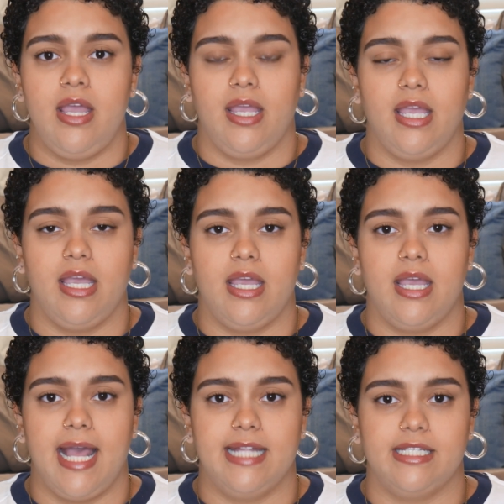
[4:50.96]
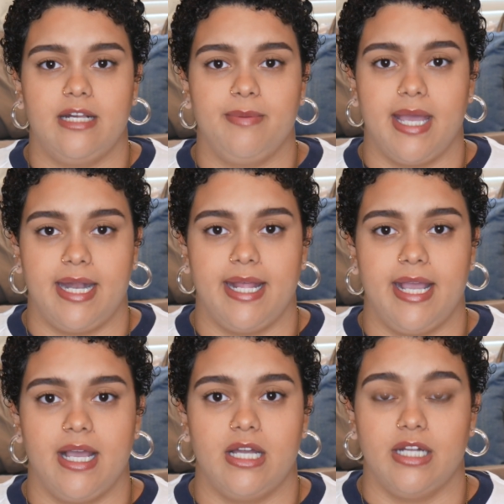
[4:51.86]
he ended up
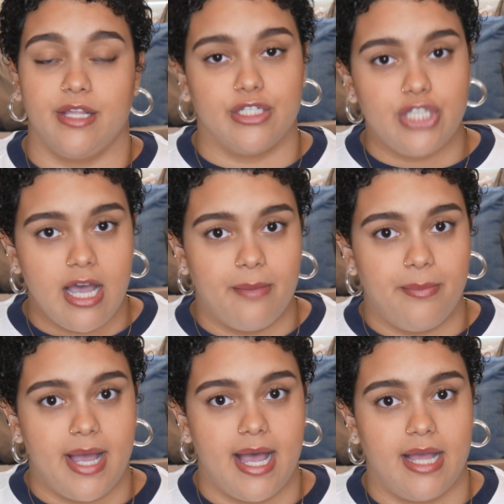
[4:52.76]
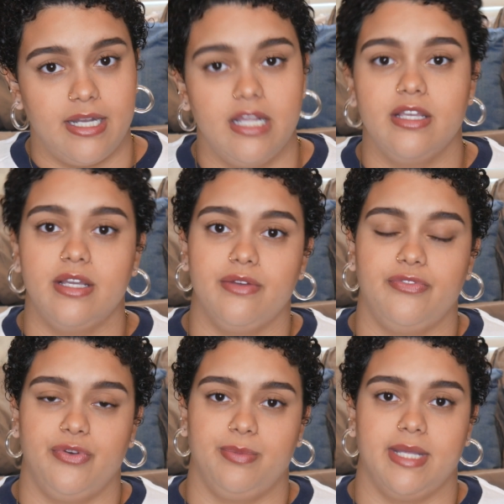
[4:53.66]
getting another job at another
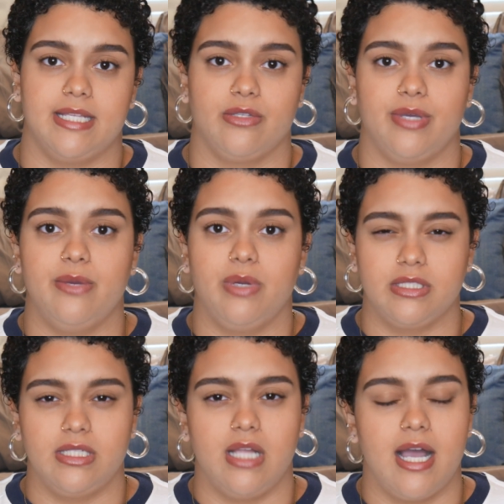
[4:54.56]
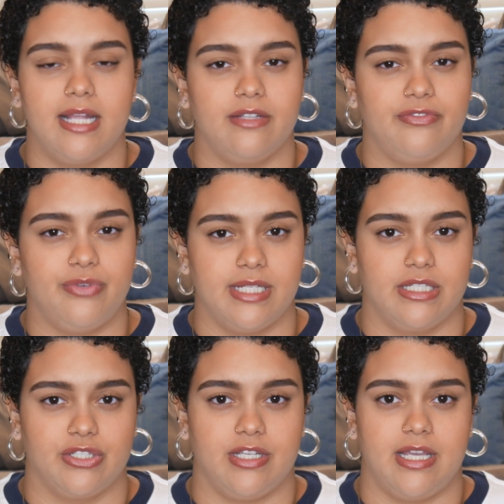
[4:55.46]
food place. So he worked a lot in the food
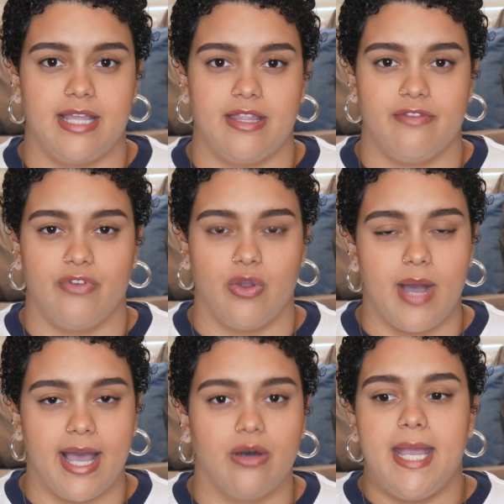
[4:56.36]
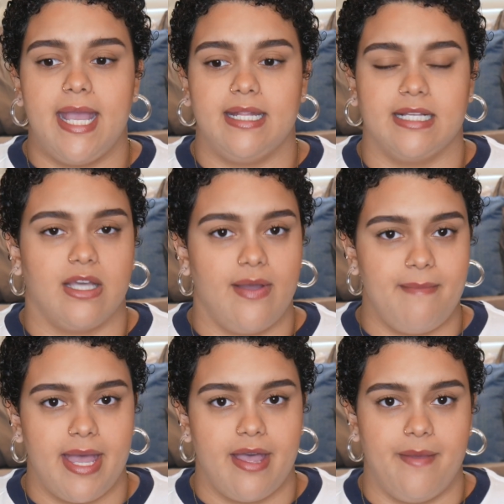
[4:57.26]
industry, I think, for a while, and that's how I
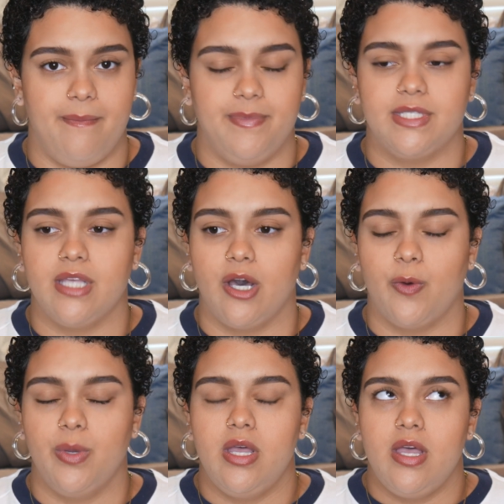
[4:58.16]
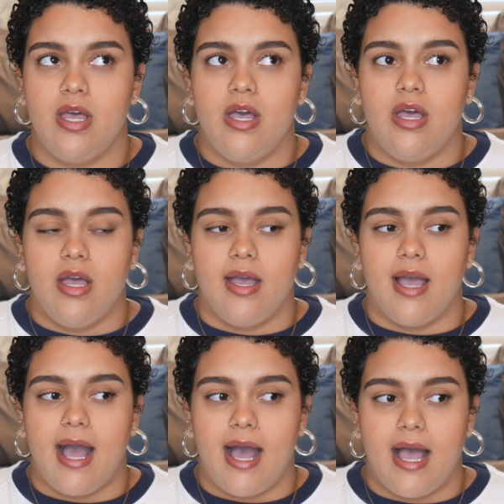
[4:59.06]
met him. So
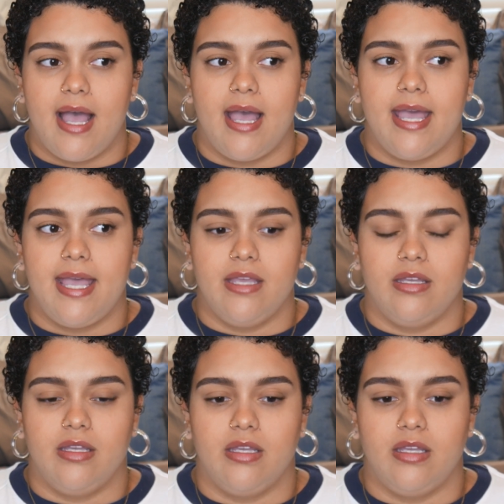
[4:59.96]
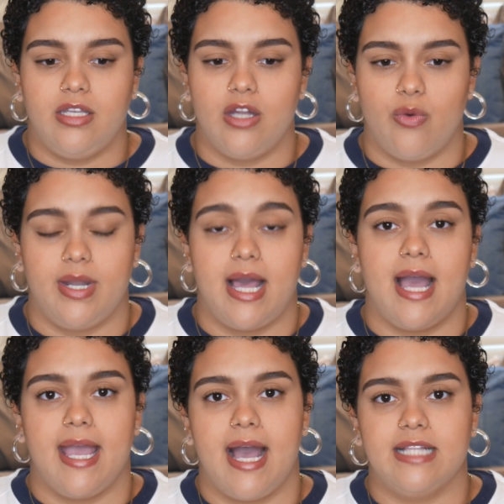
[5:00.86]
when
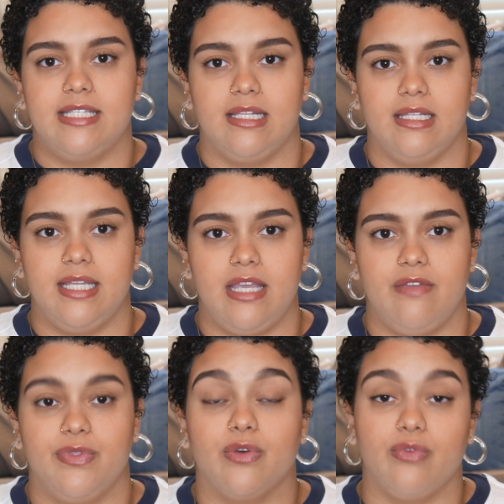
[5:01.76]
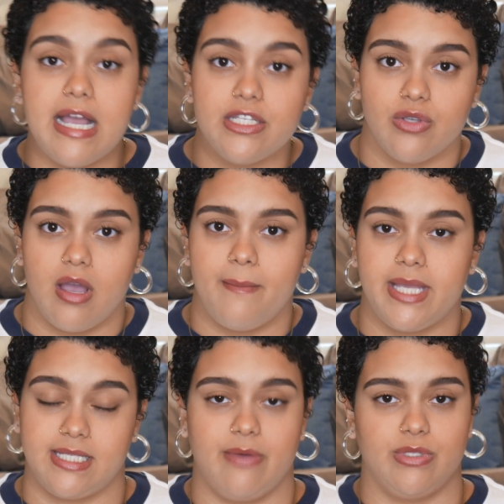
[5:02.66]
I had to leave the restaurant
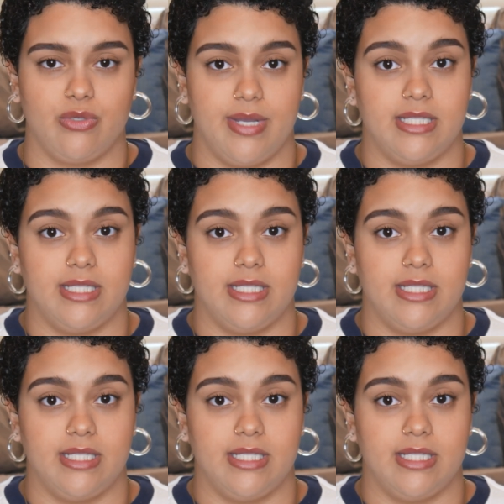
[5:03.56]
because I was going